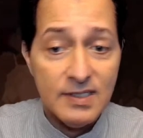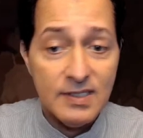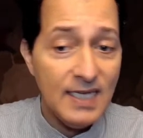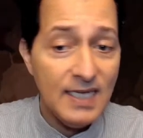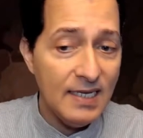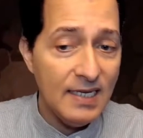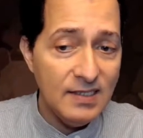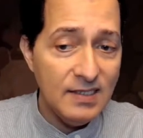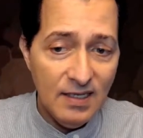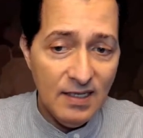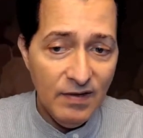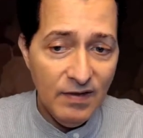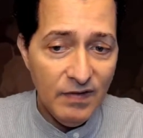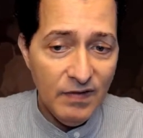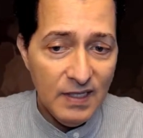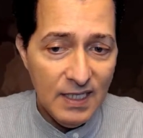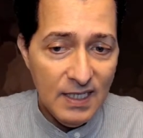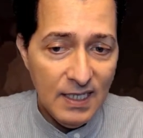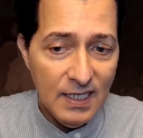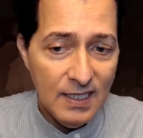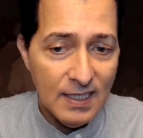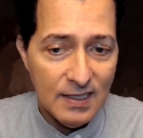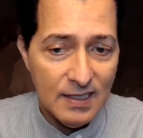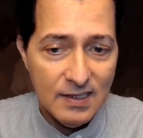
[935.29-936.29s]

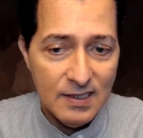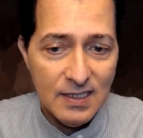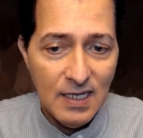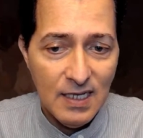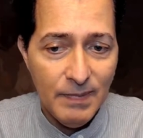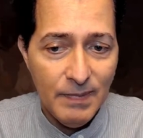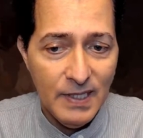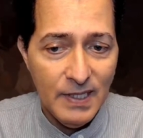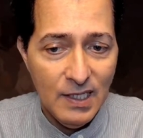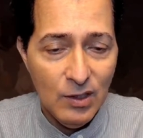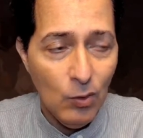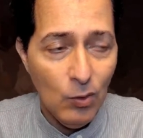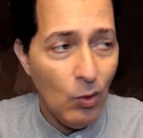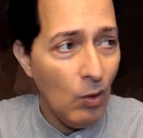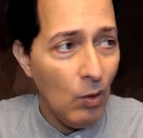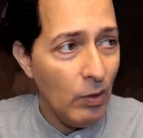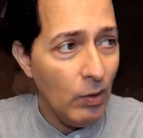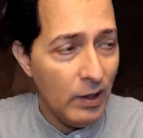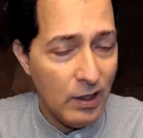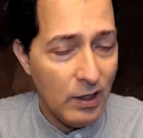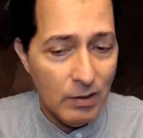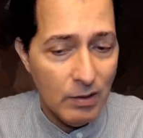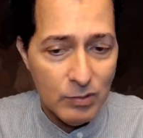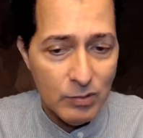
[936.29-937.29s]
sensitivity that is happening in the world
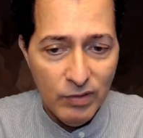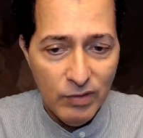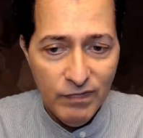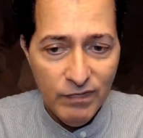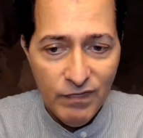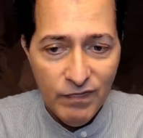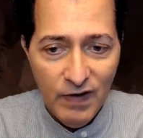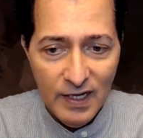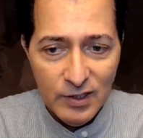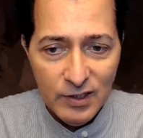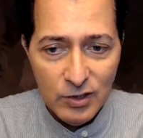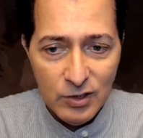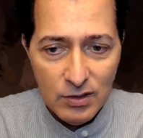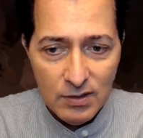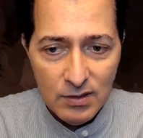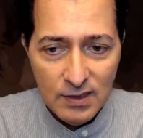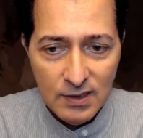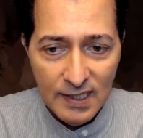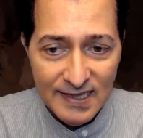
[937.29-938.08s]
when it comes to inflation,